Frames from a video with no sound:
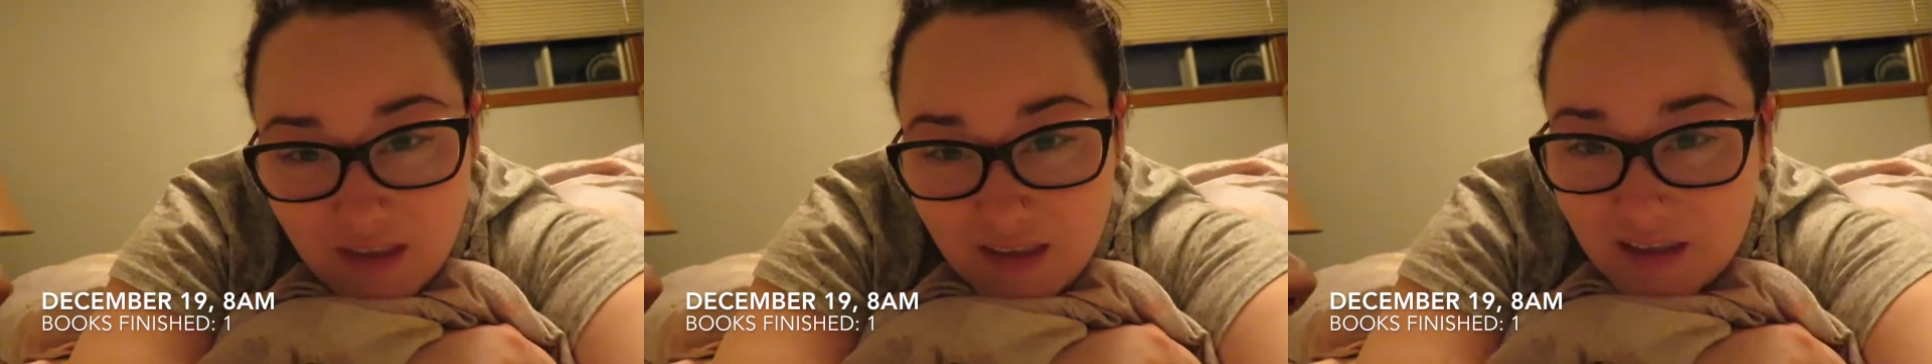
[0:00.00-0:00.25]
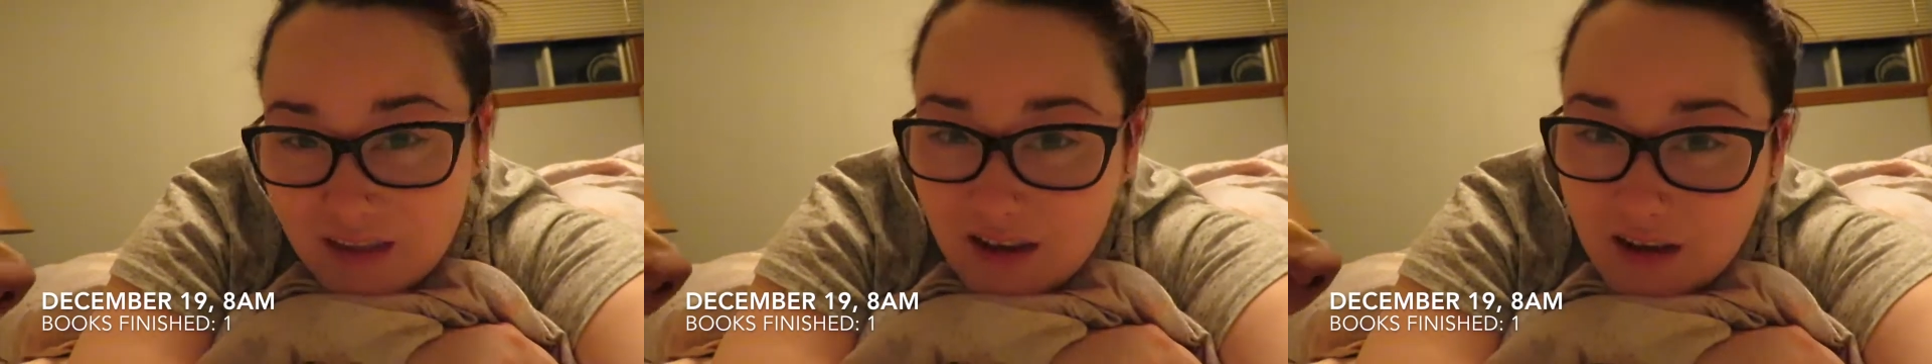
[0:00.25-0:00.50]

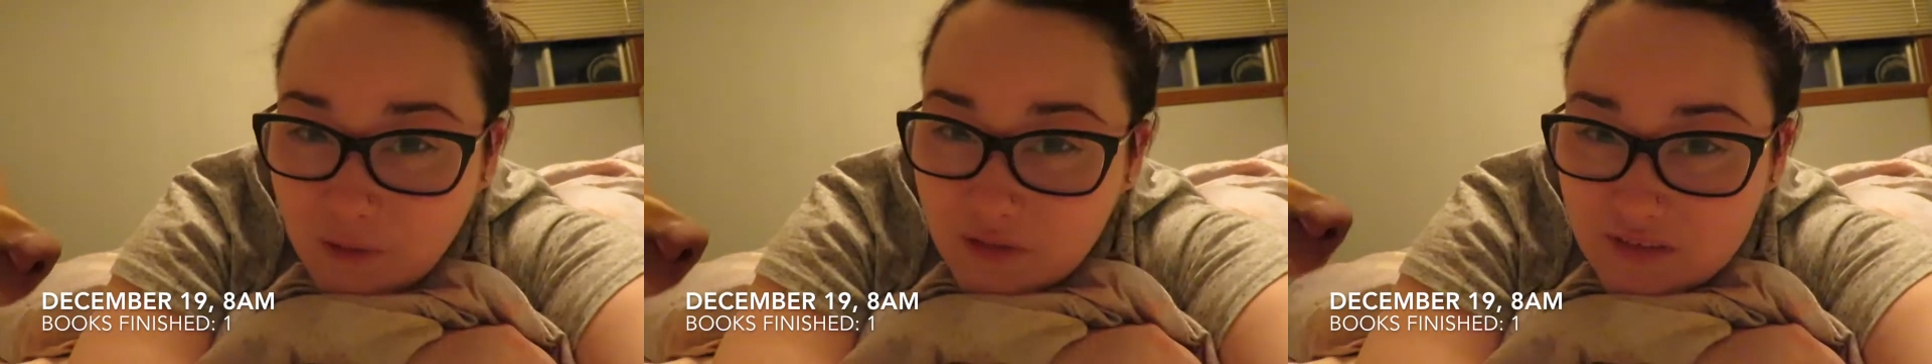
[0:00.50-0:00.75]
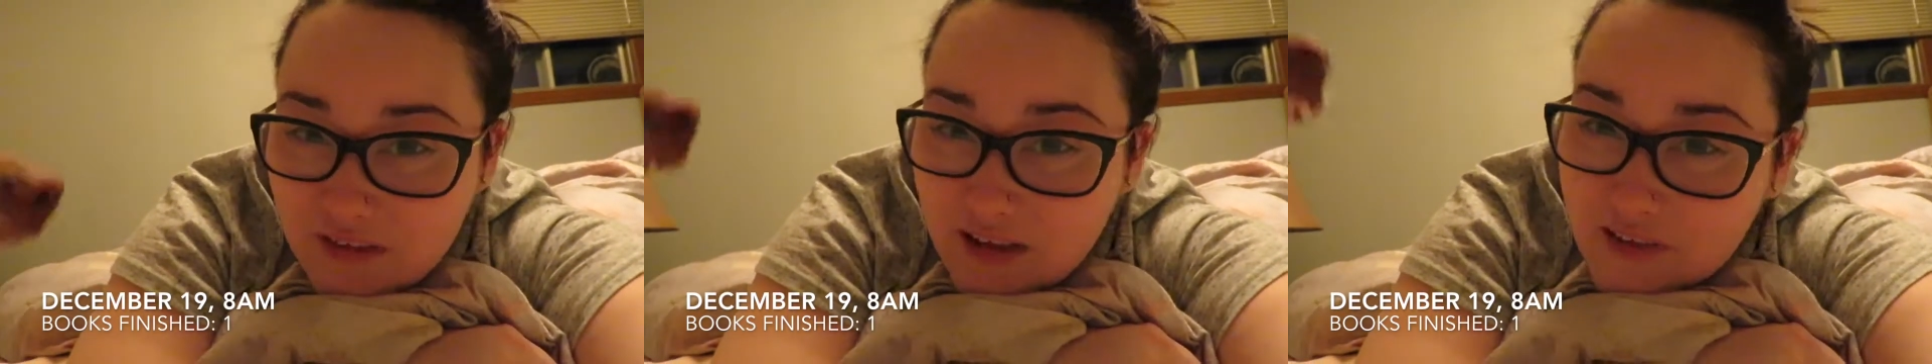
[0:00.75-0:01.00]
and I will
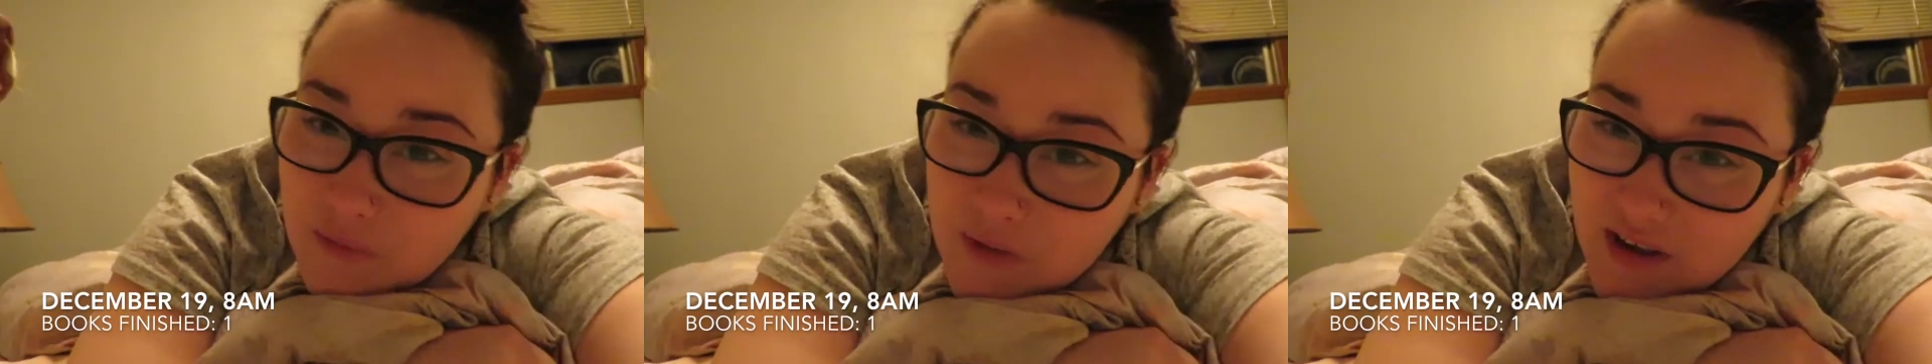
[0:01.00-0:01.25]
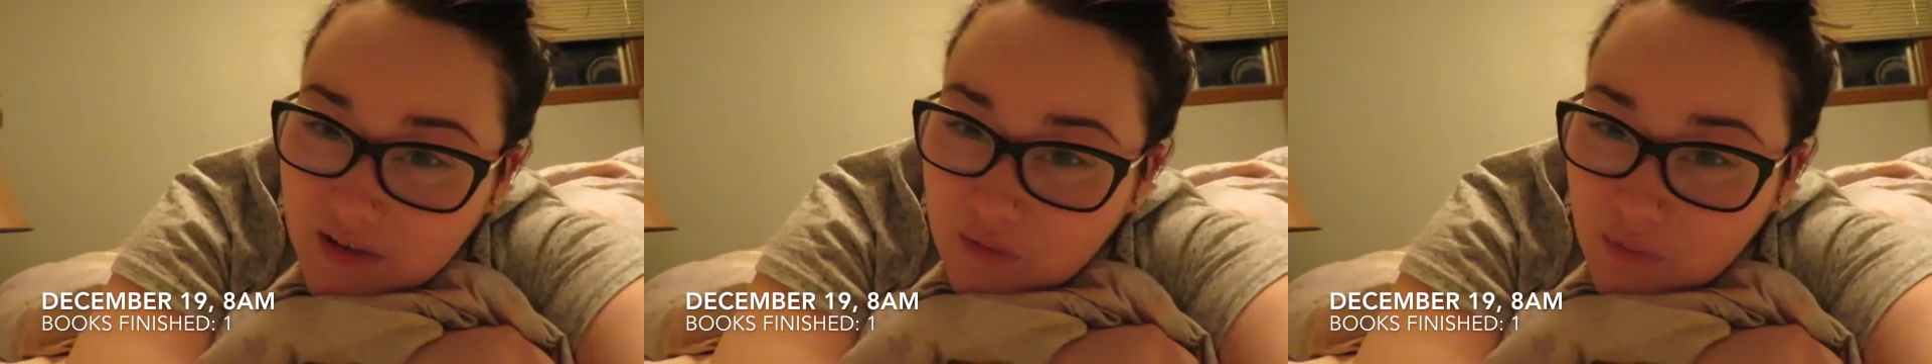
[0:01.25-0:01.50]
see you guys in my
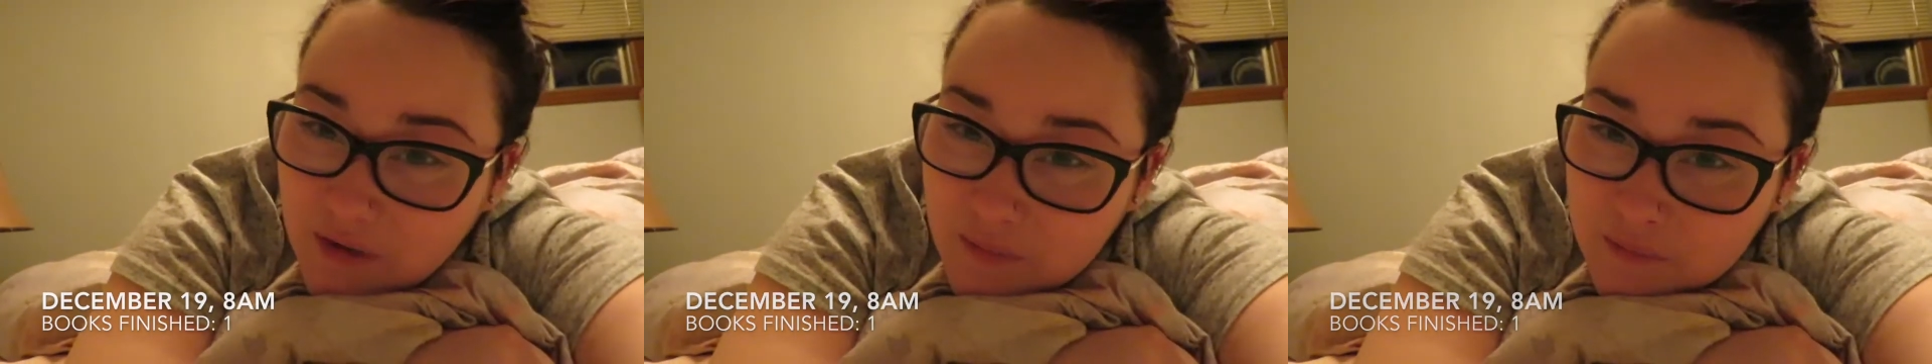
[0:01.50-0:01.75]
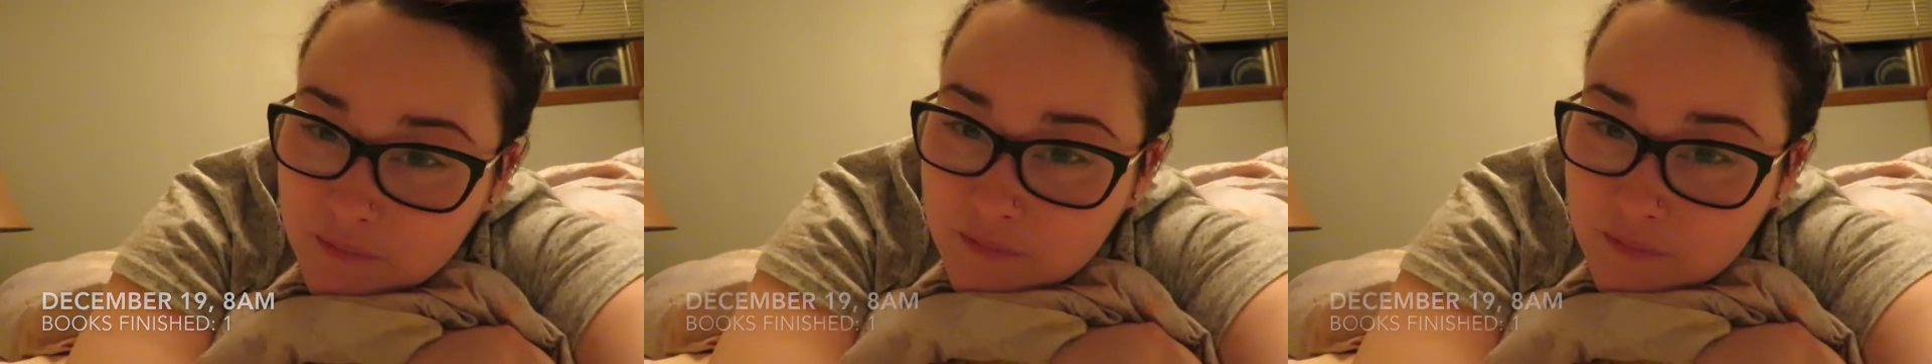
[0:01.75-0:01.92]
next one.